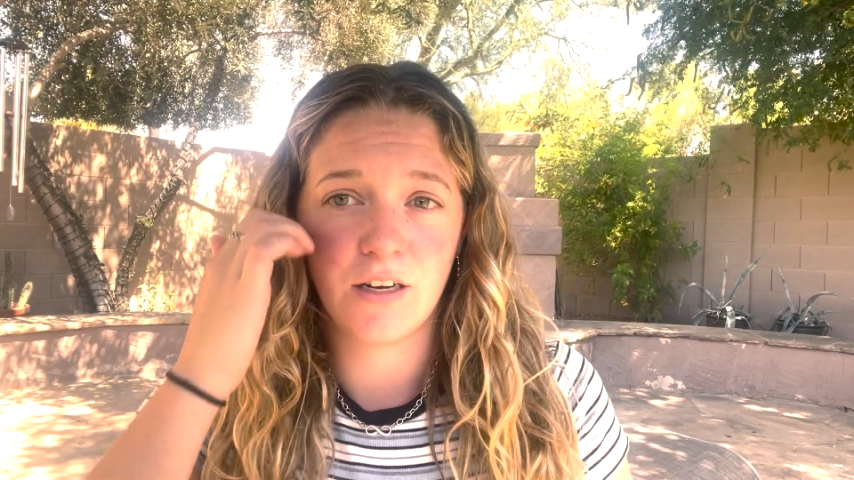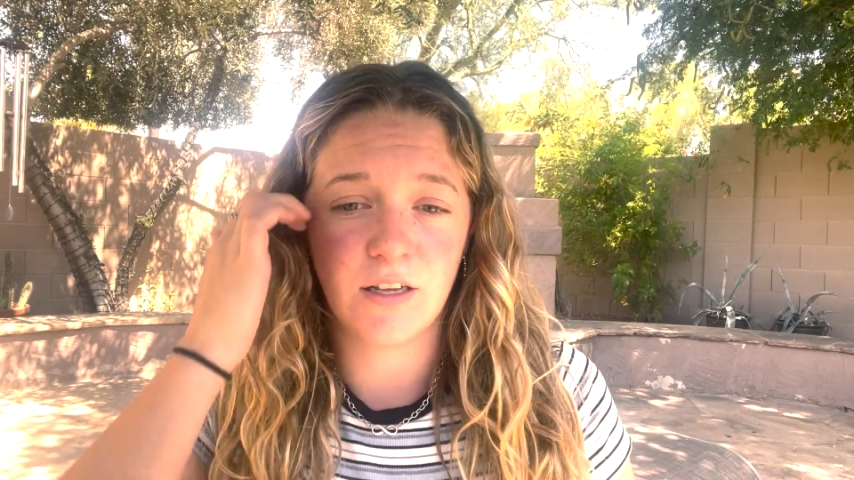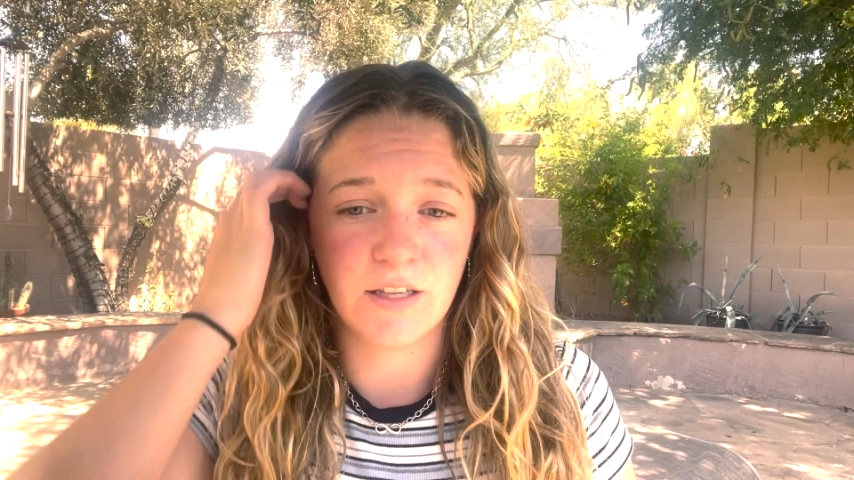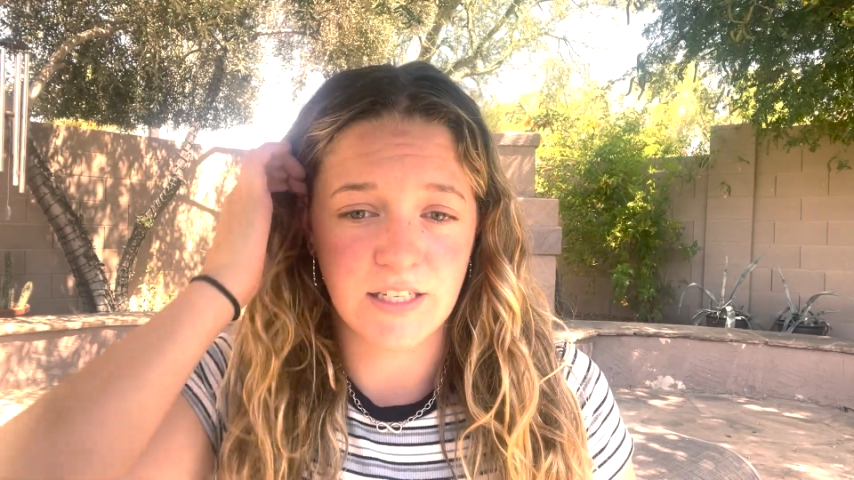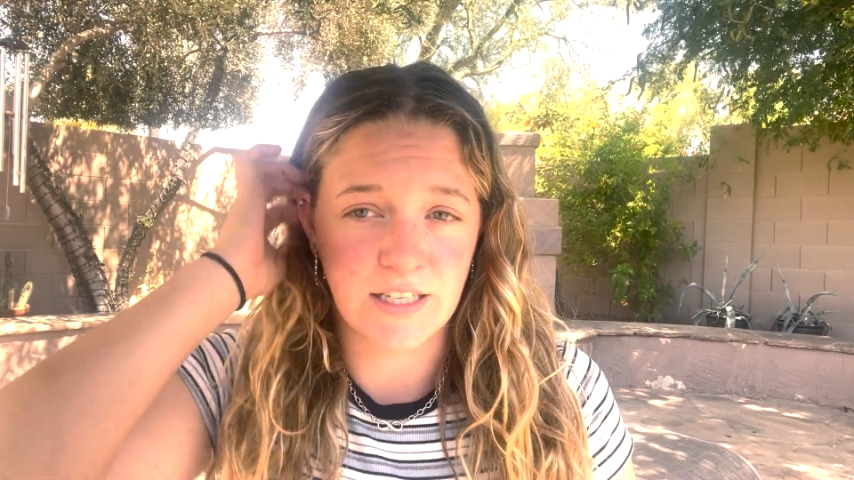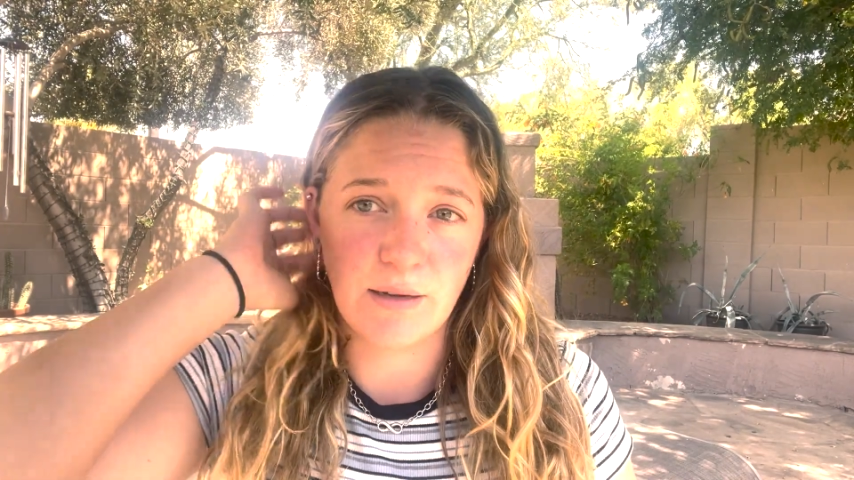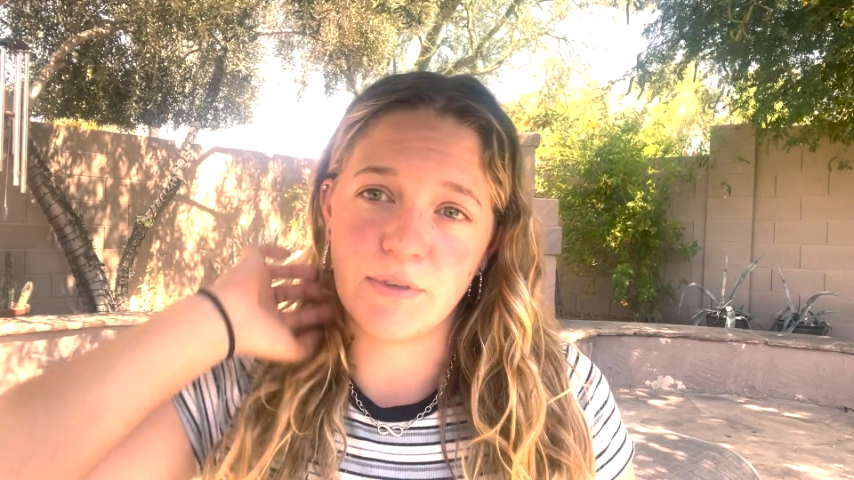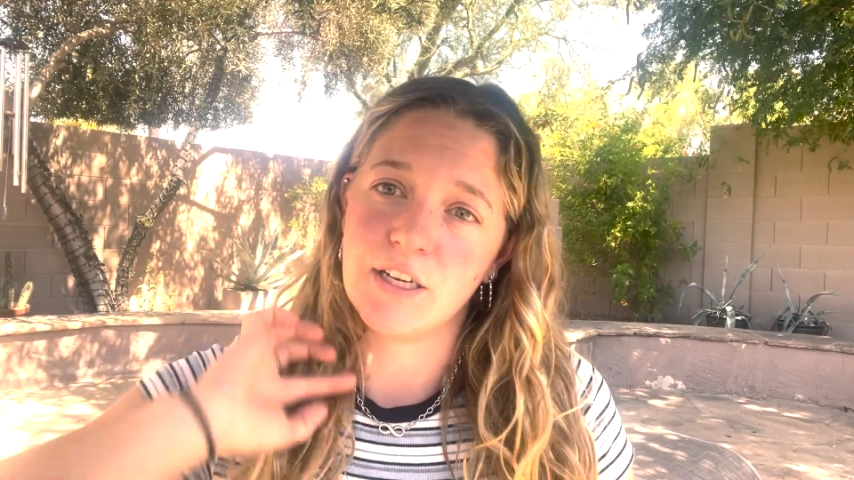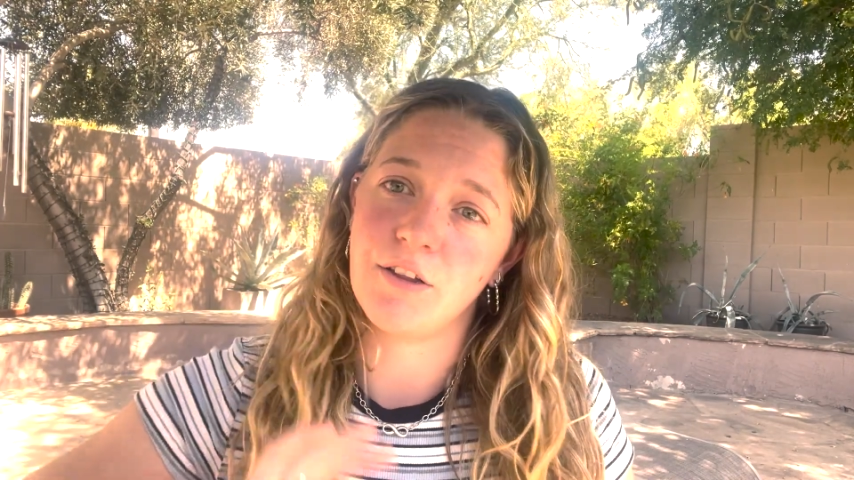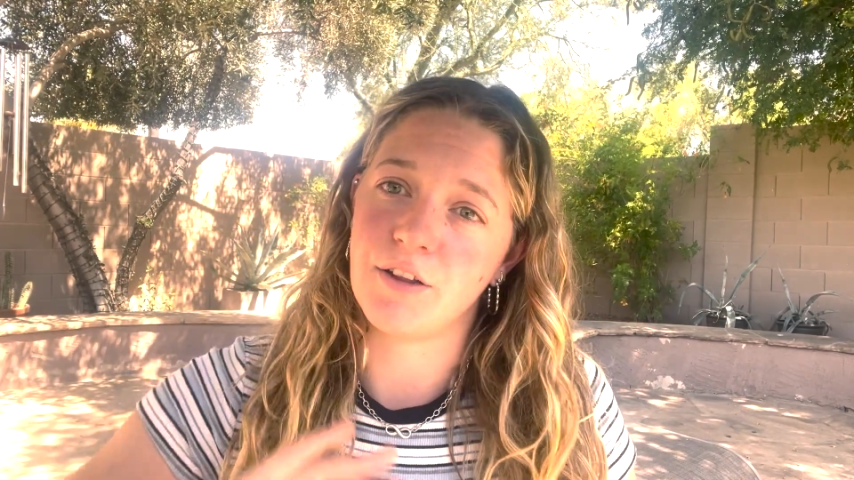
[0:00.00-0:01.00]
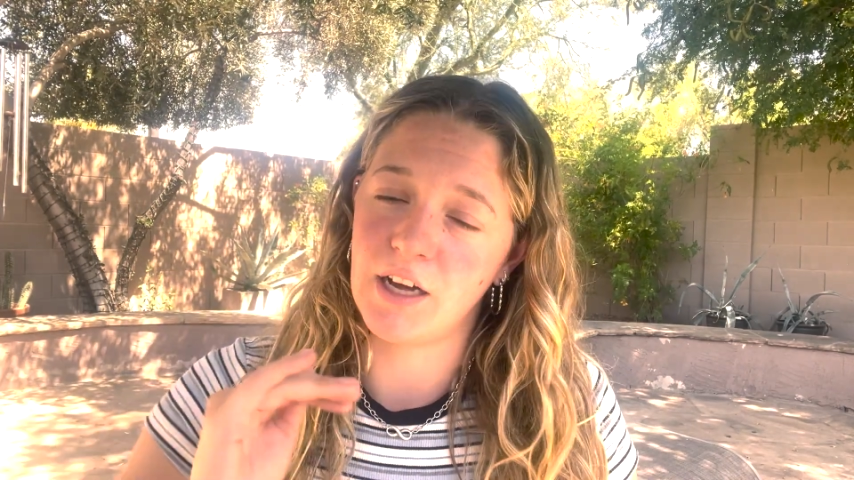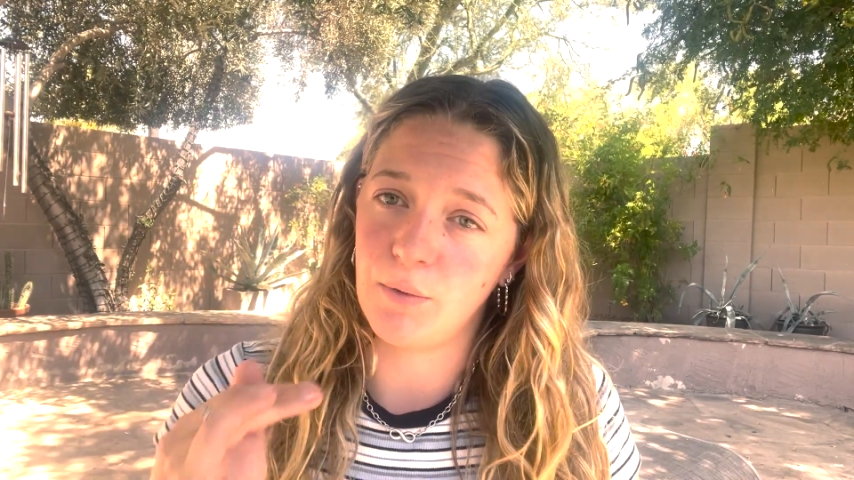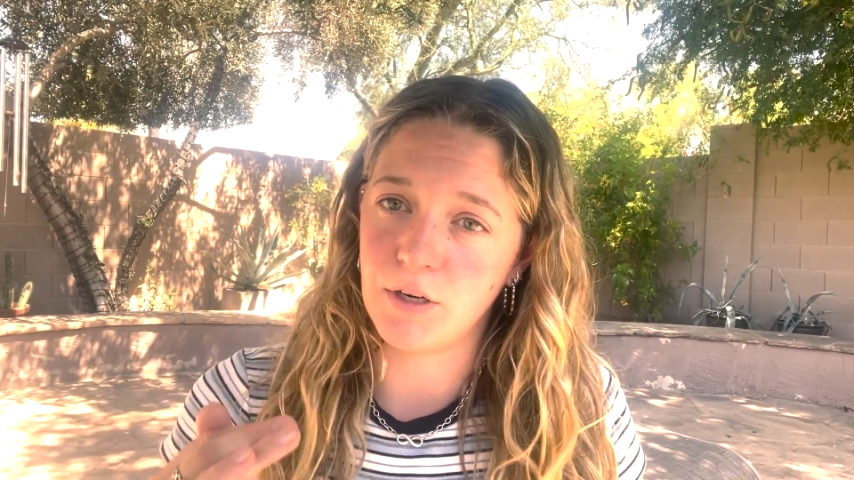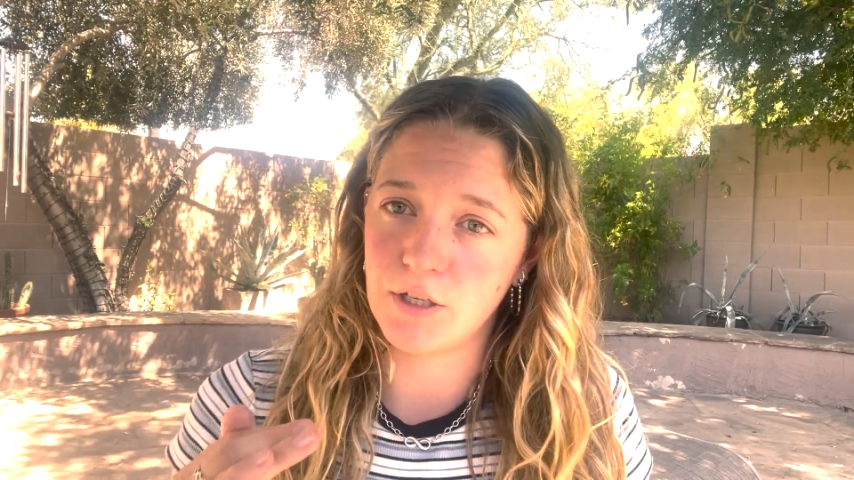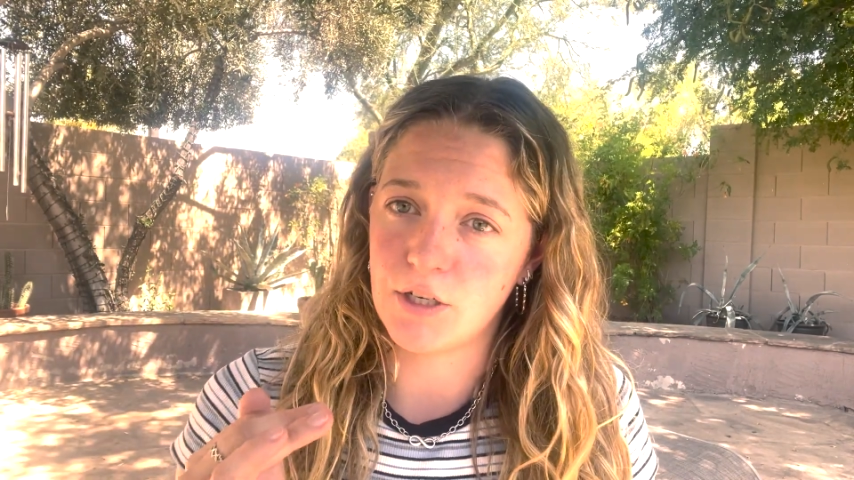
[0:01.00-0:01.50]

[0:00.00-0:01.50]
this theme is another thing I wanted to